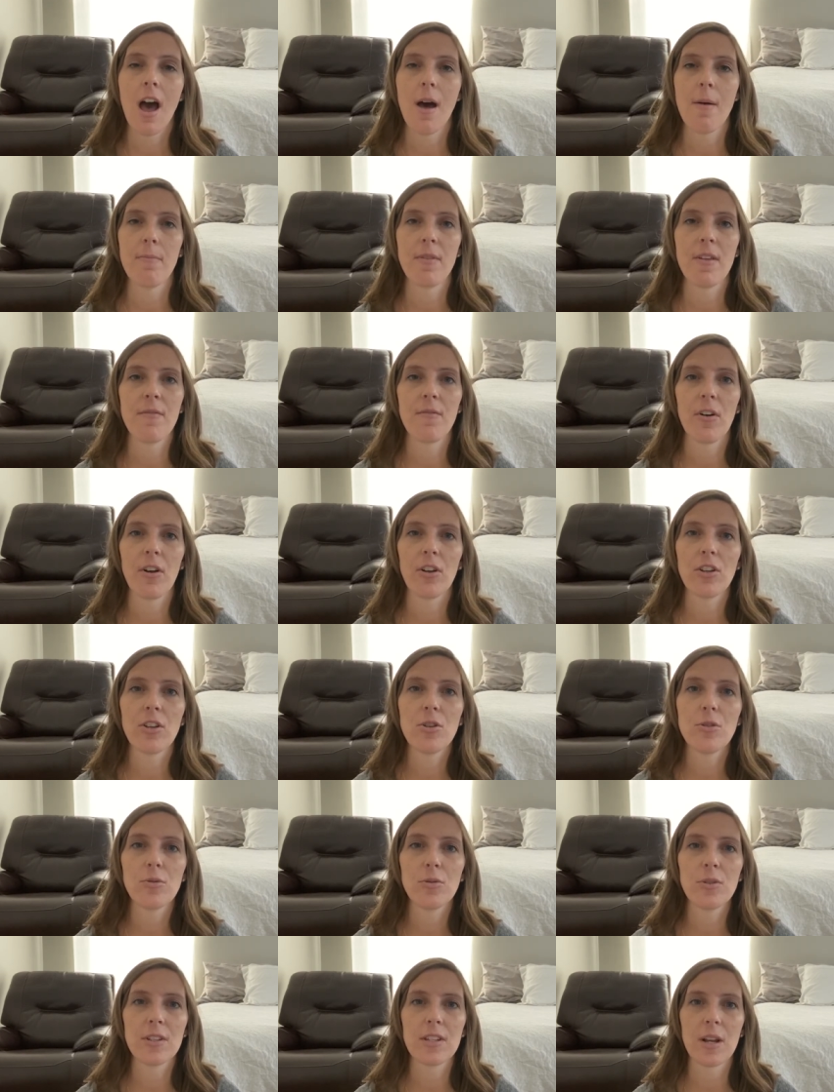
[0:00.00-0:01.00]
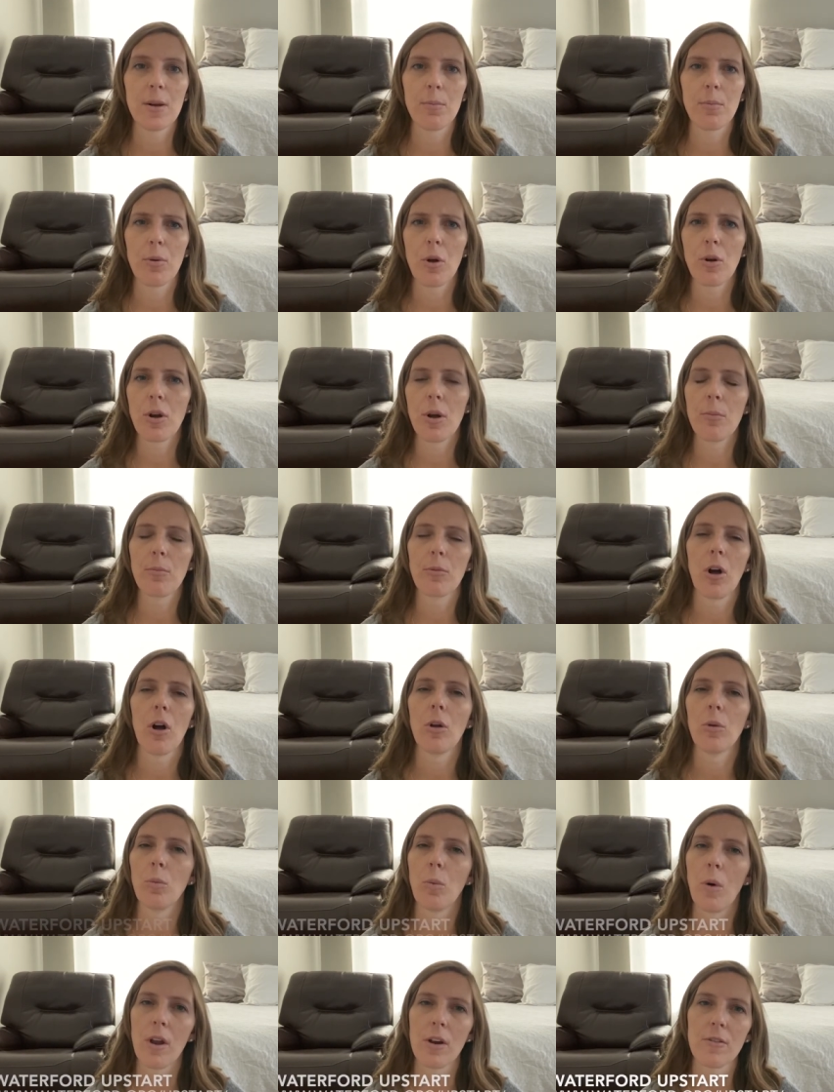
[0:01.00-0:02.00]
They've all used a program
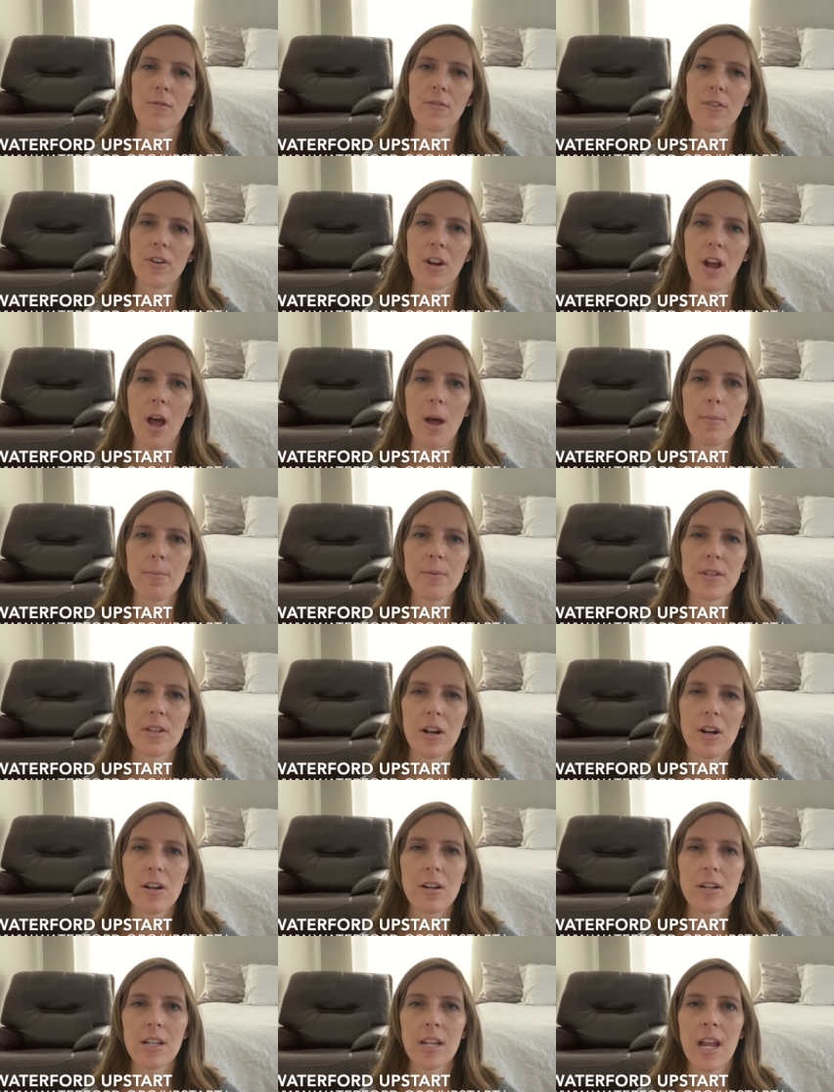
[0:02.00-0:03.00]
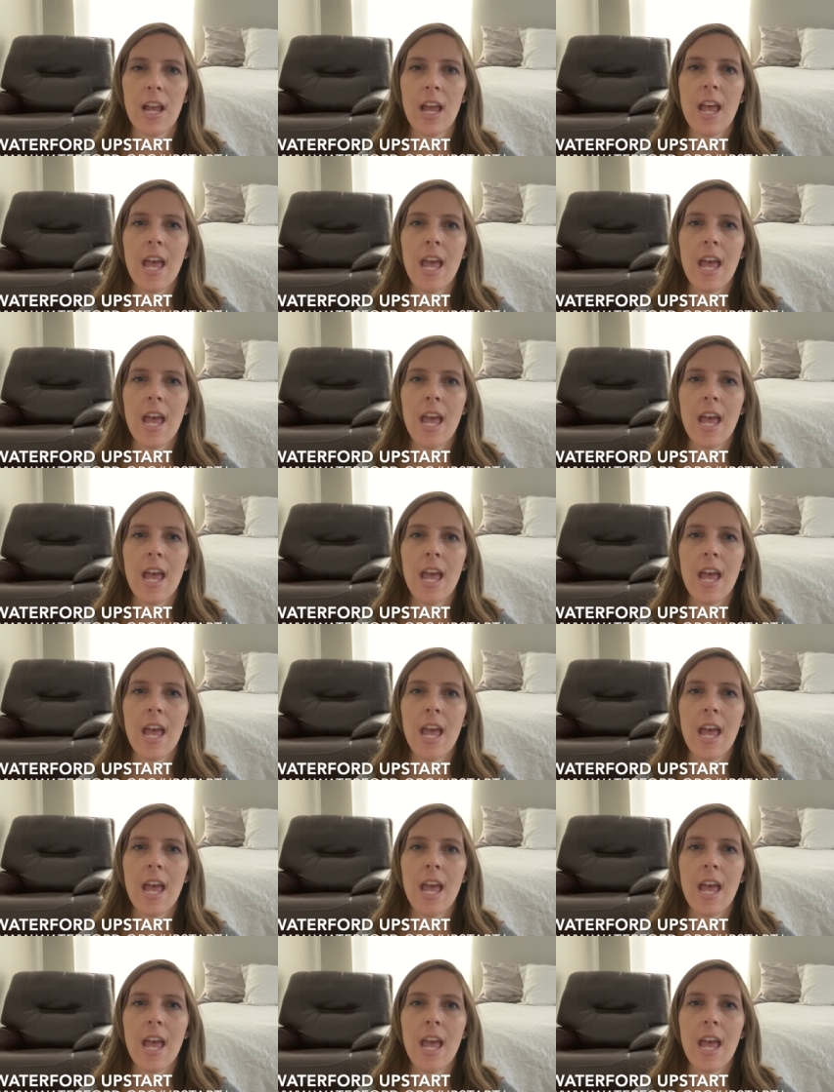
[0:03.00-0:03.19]
called Waterford Upstart.